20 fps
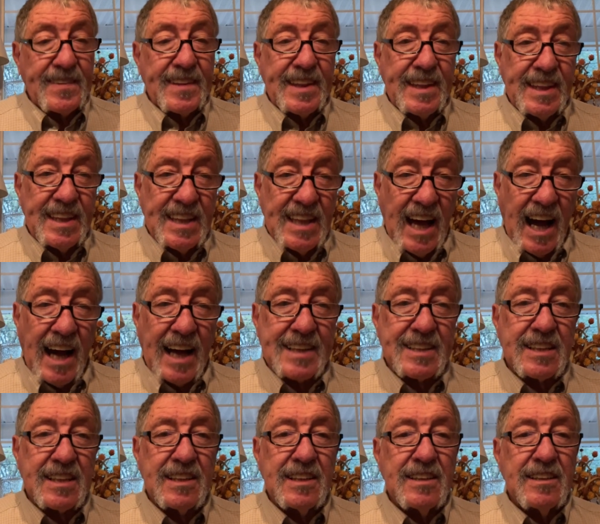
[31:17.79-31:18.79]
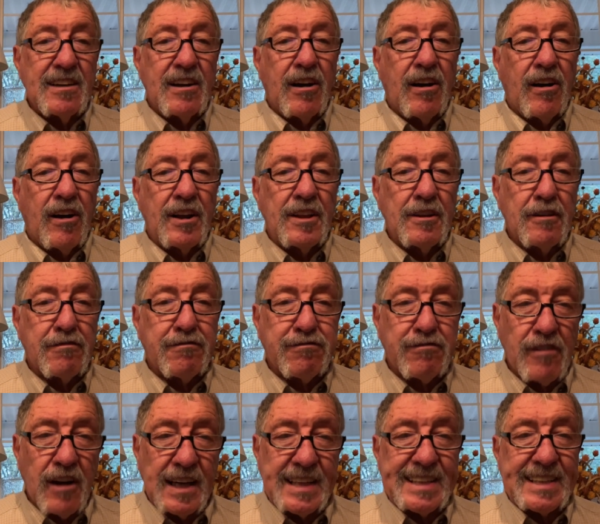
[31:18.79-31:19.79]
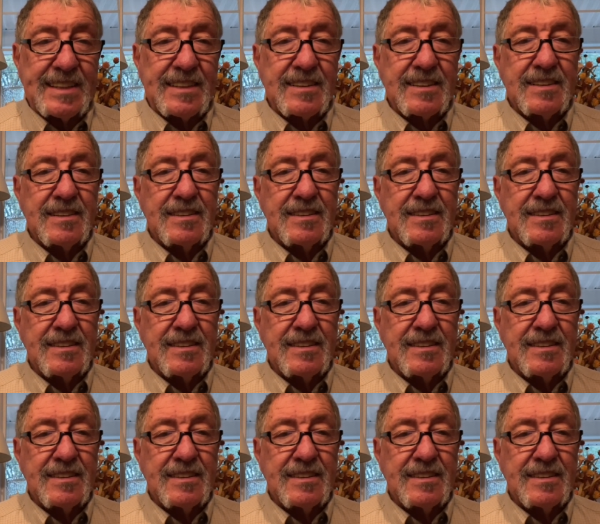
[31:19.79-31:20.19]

not on the fright.